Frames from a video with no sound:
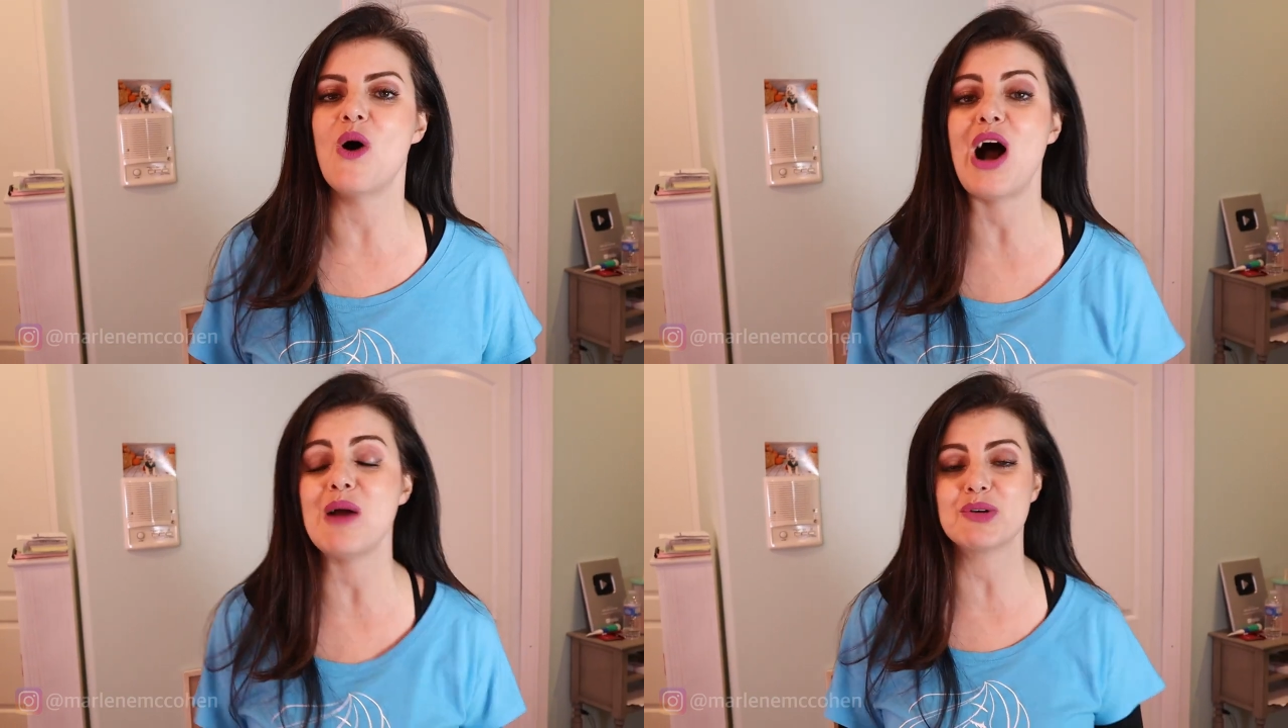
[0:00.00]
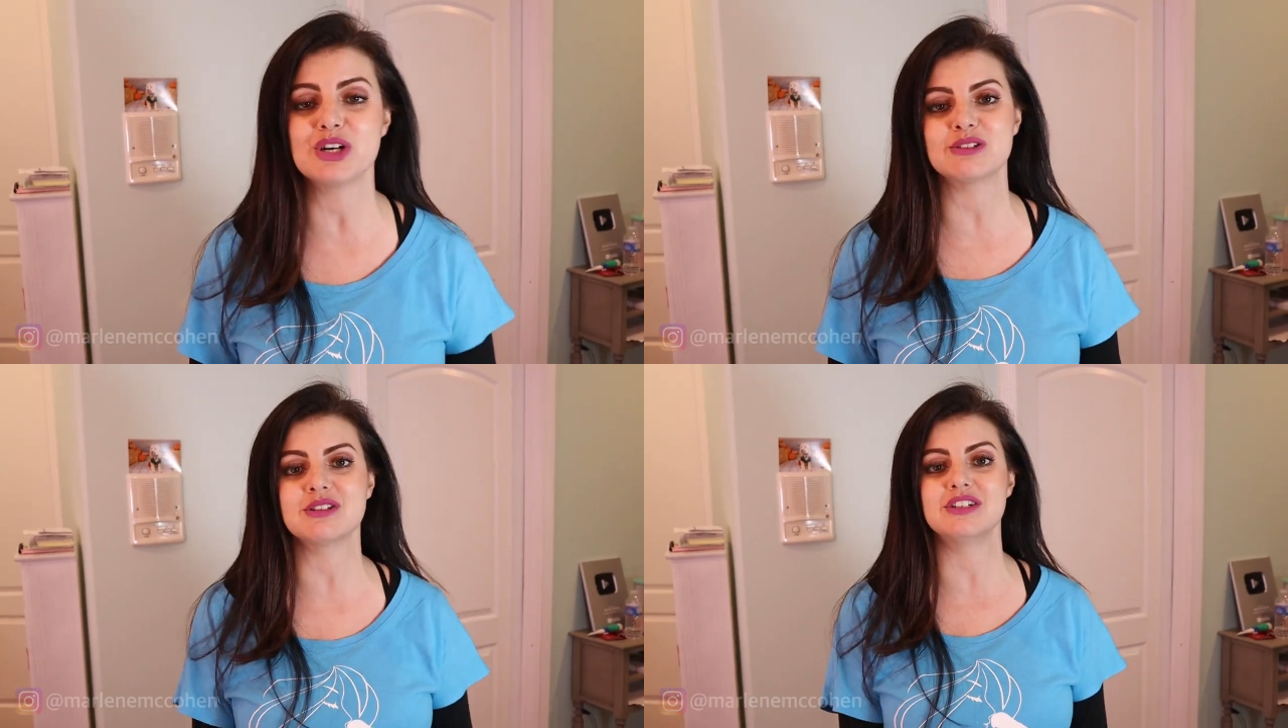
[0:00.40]
I
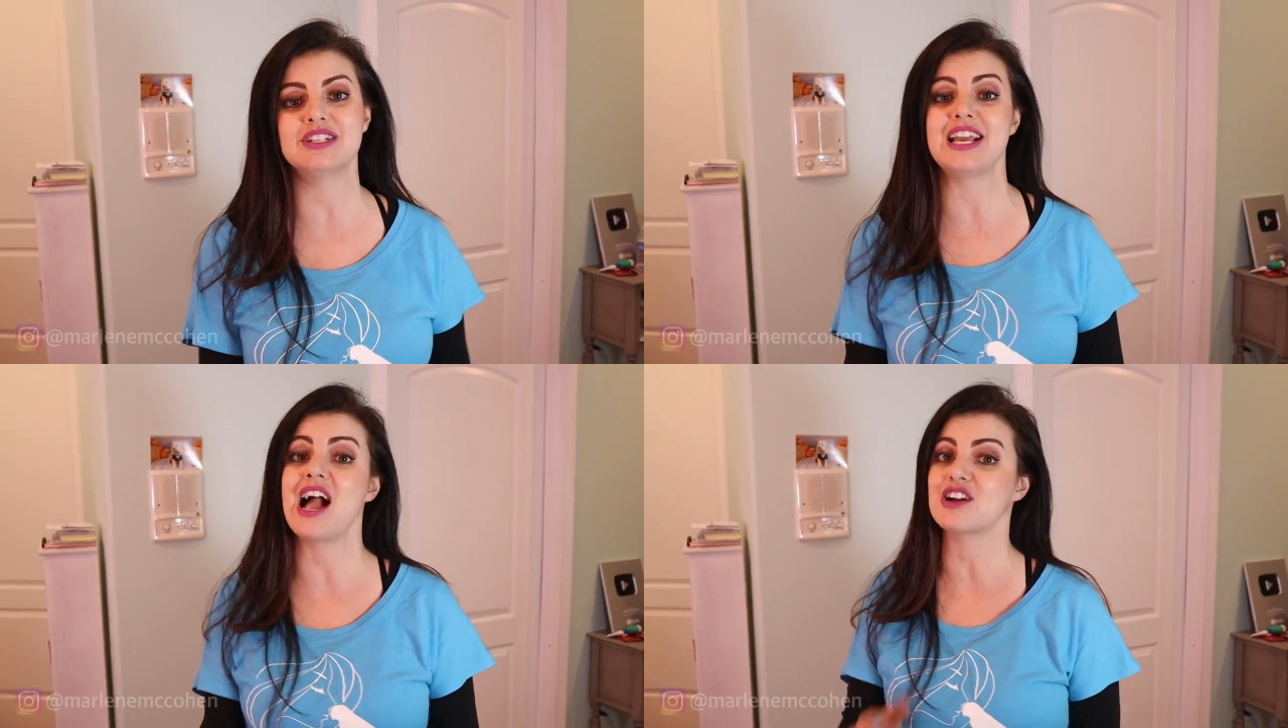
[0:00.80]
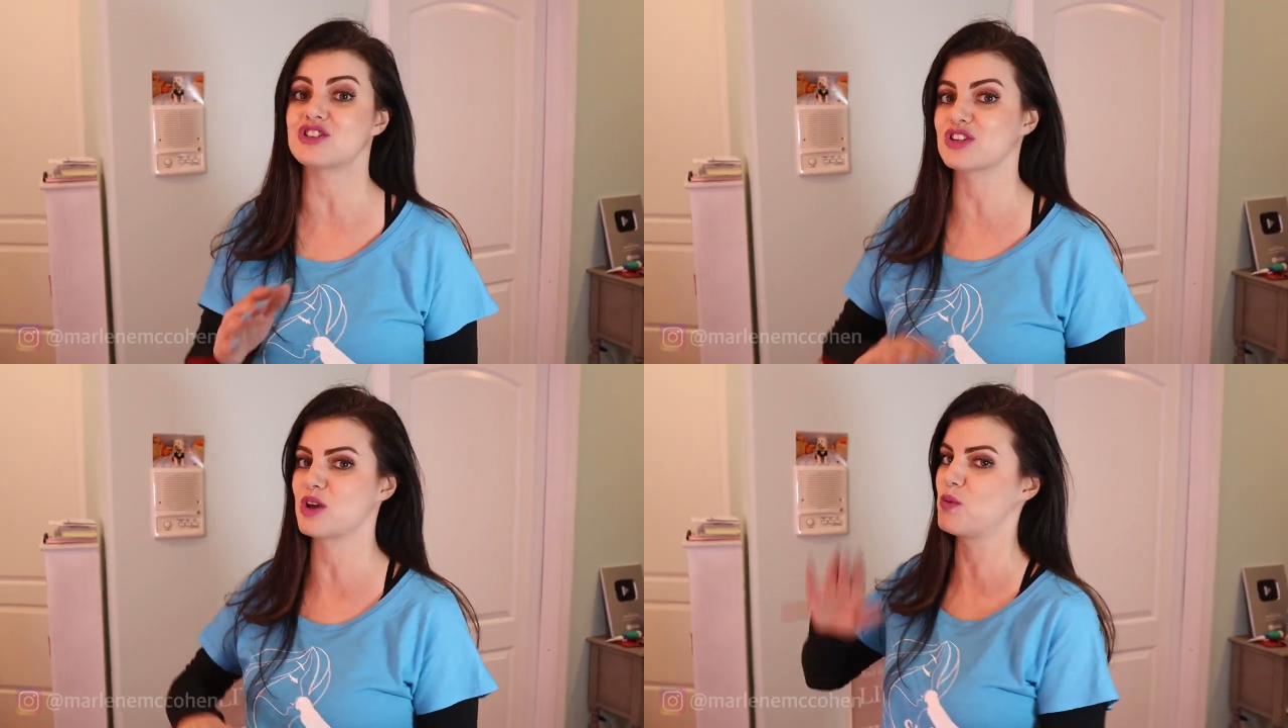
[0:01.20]
personally
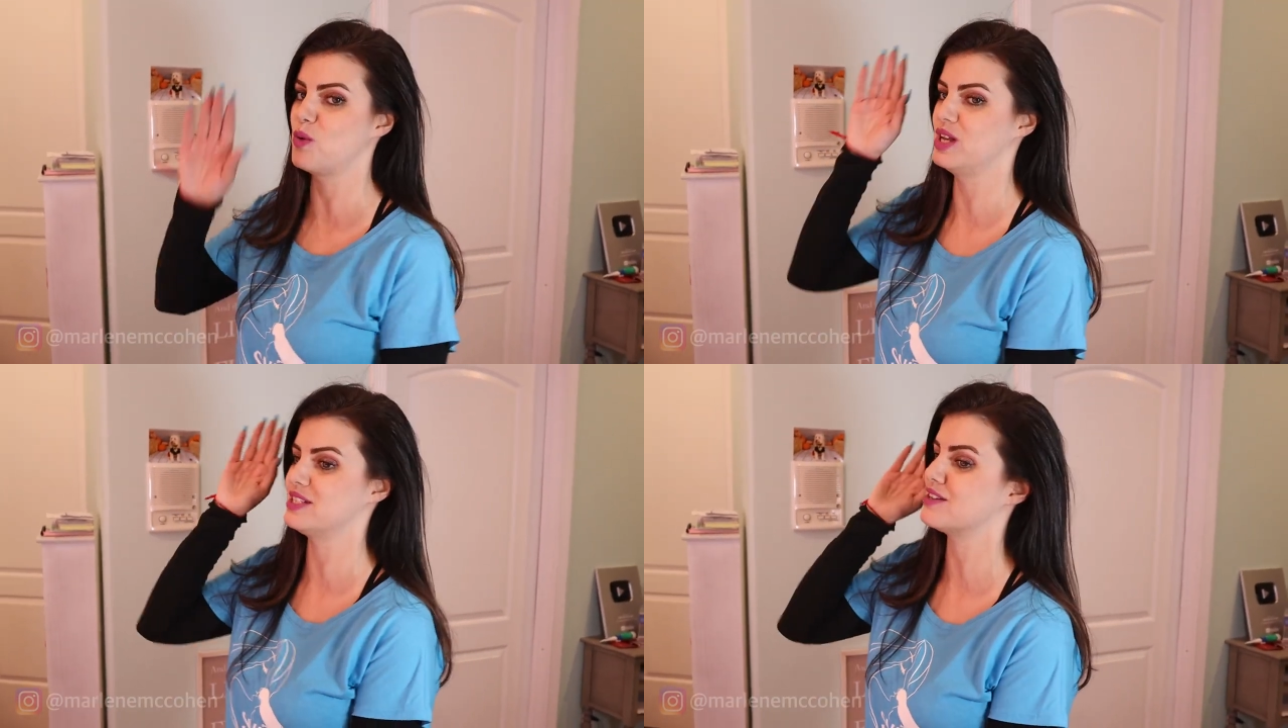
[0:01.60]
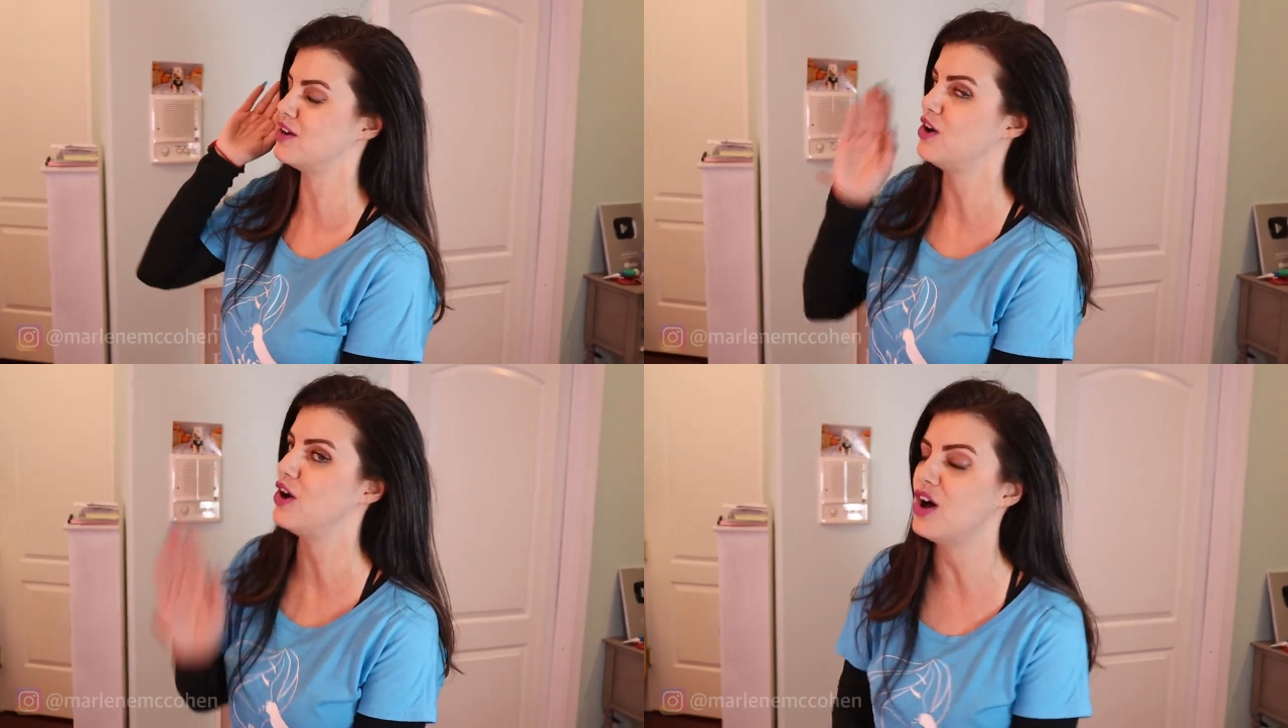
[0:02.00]
actually was
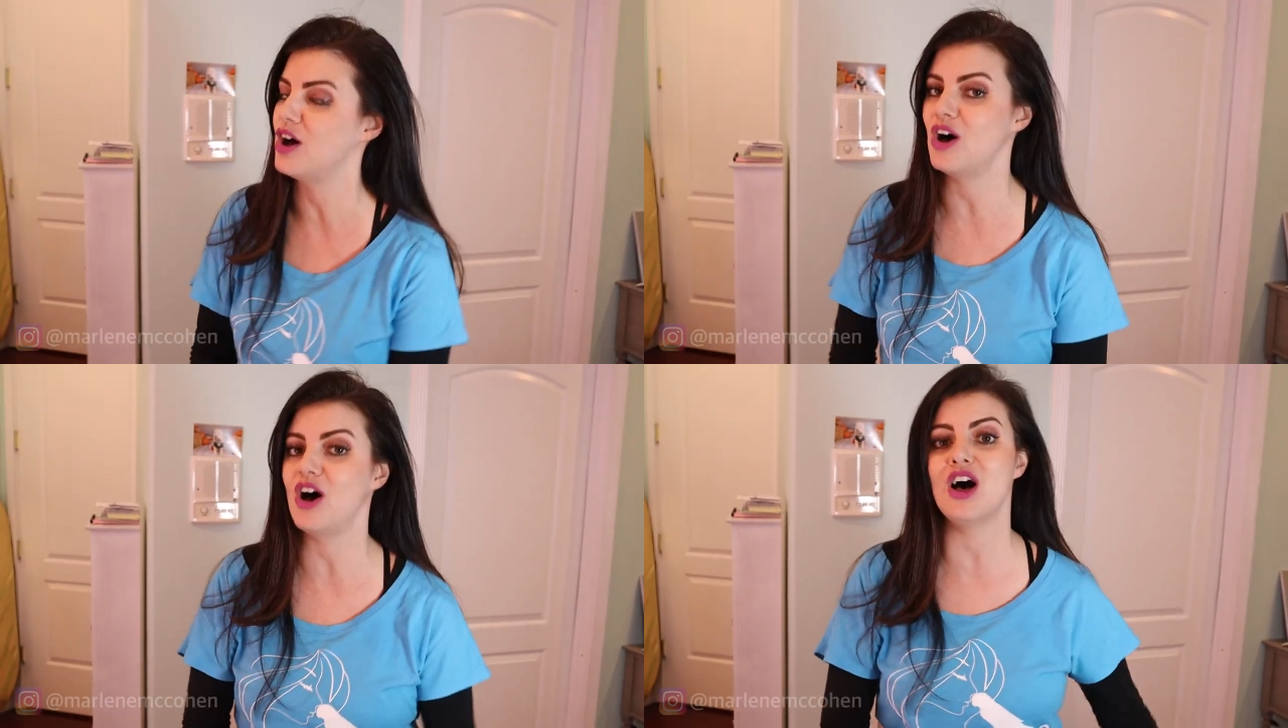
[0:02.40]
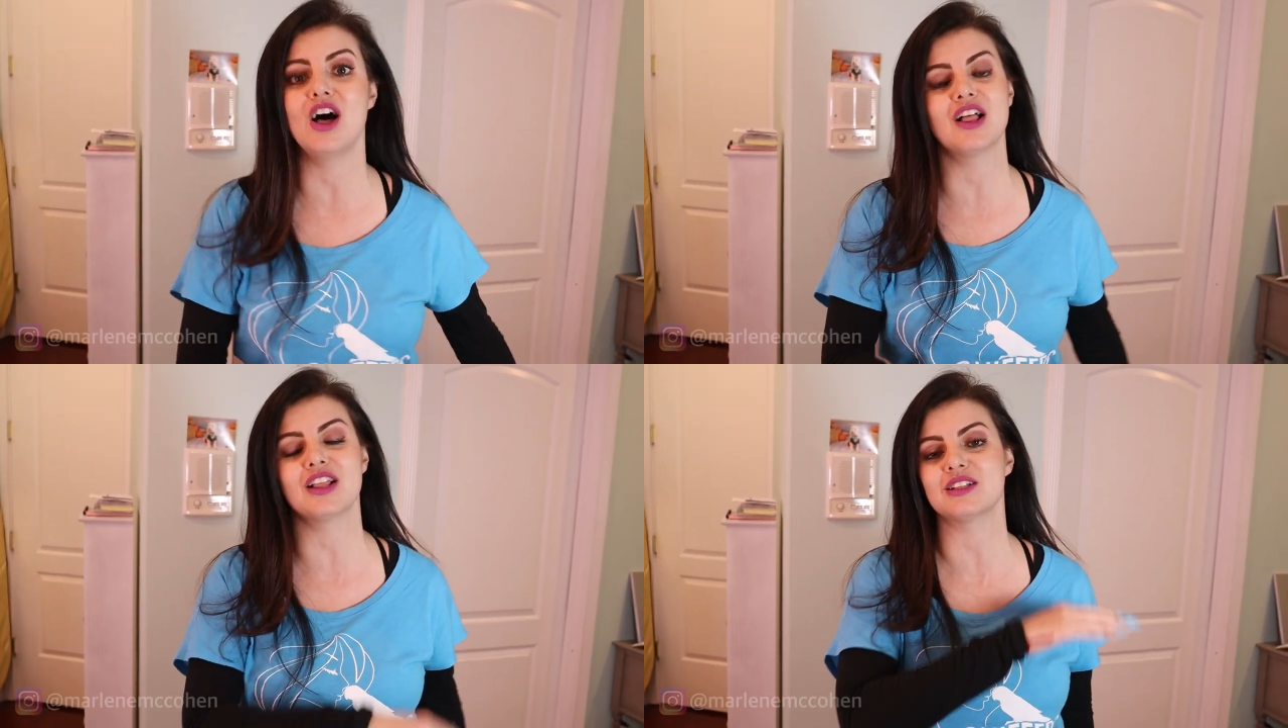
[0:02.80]

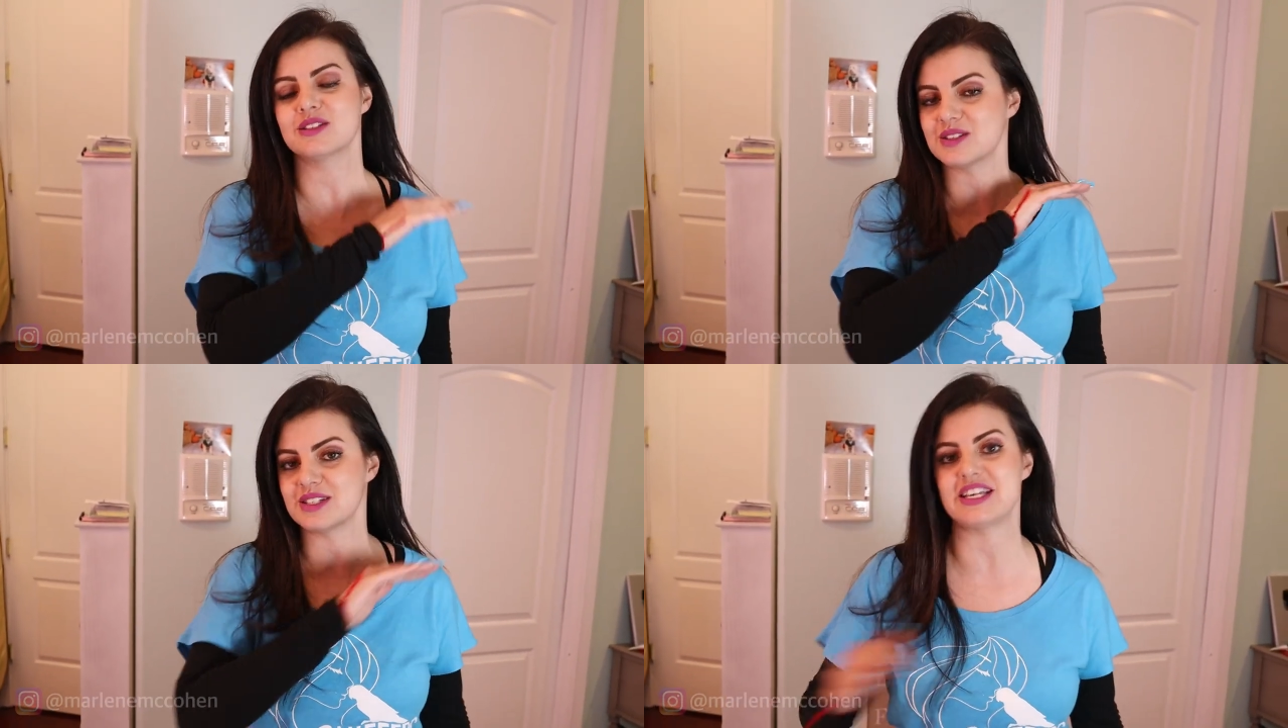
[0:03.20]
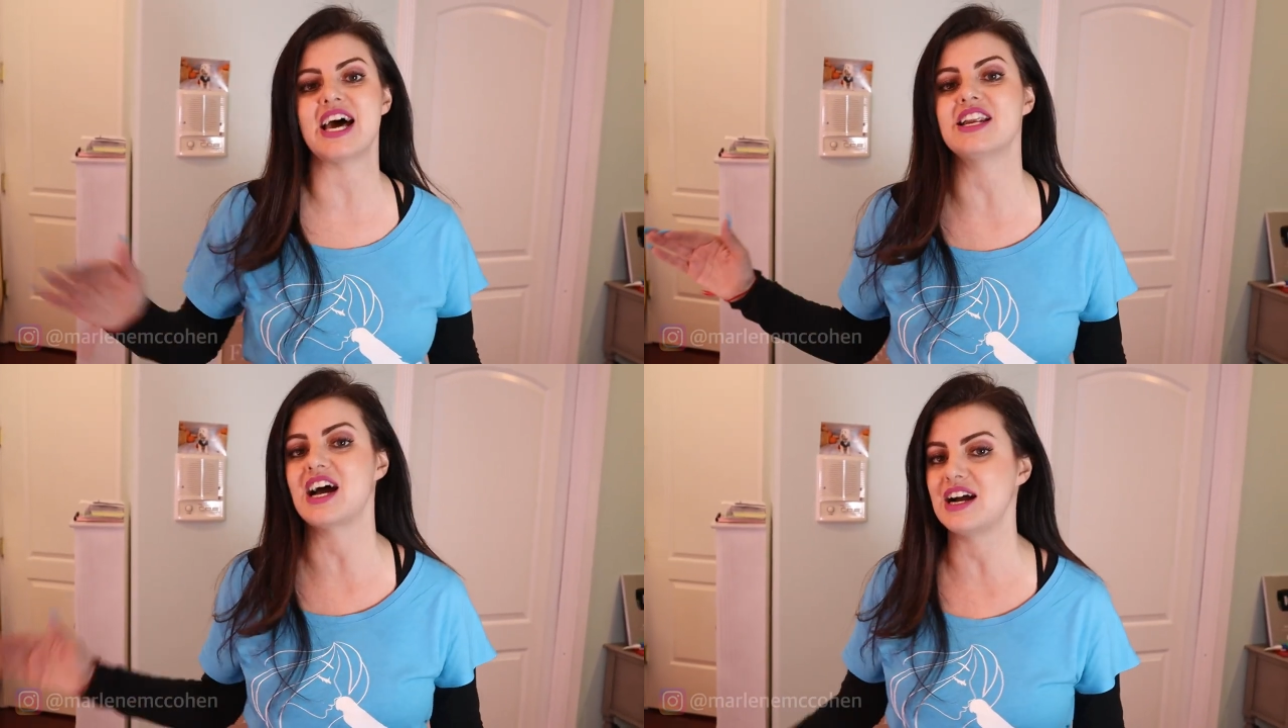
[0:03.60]
all set.